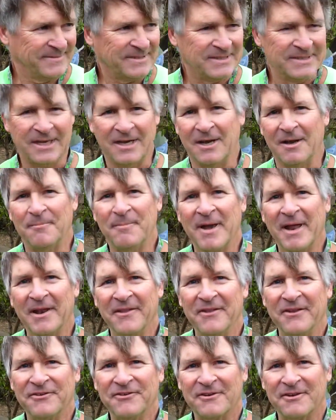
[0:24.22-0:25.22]
uh, been
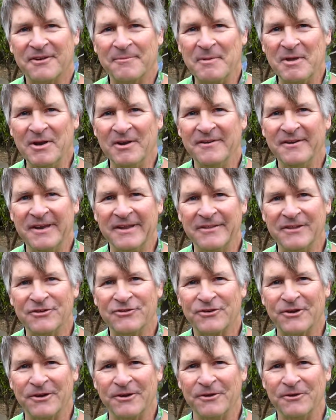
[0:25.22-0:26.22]
this community and
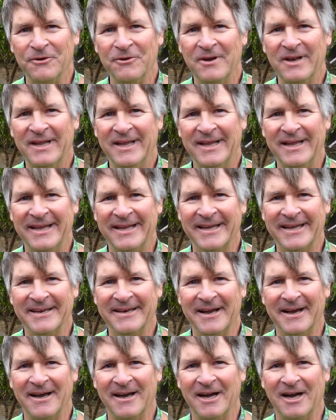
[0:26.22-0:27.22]
this school,
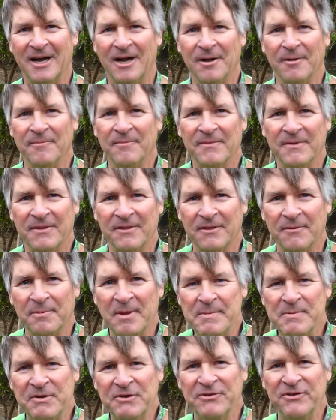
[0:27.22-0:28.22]
and um, the
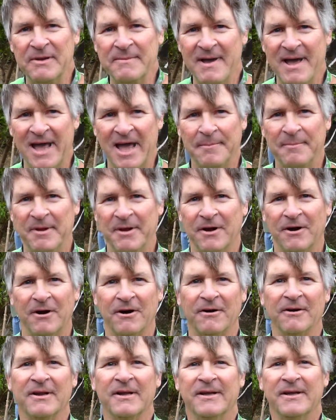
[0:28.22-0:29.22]
people you see behind me
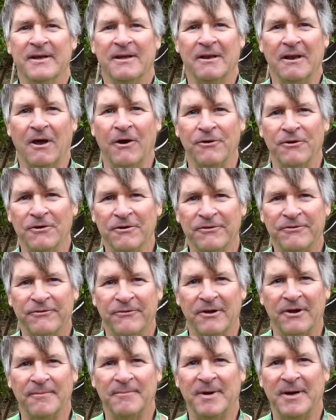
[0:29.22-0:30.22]
are lawyers
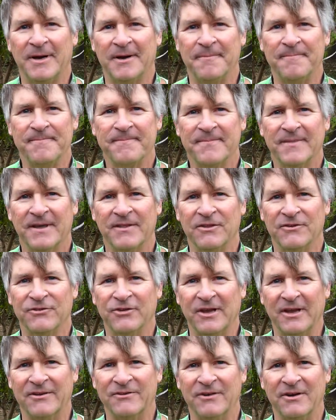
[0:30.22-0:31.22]
from um, the
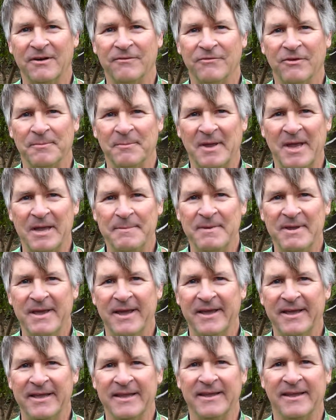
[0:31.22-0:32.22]
section and from the
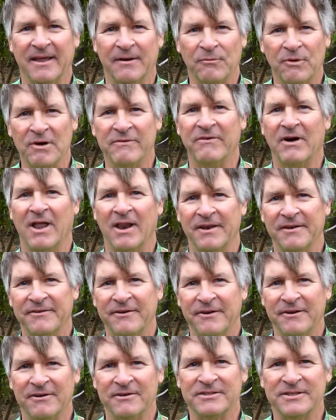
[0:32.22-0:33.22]
ABA, and we're
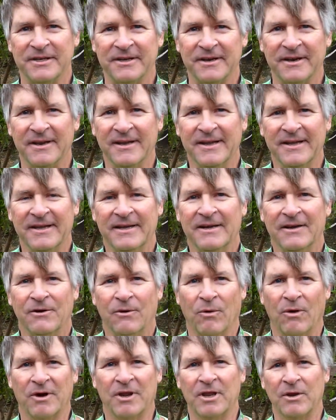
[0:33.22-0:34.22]
volunteers and
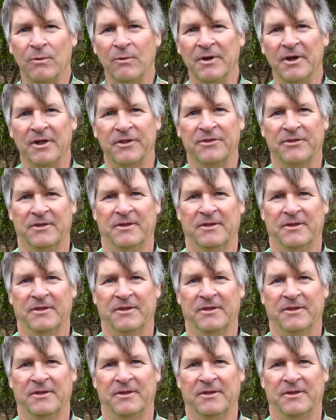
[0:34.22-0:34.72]
working with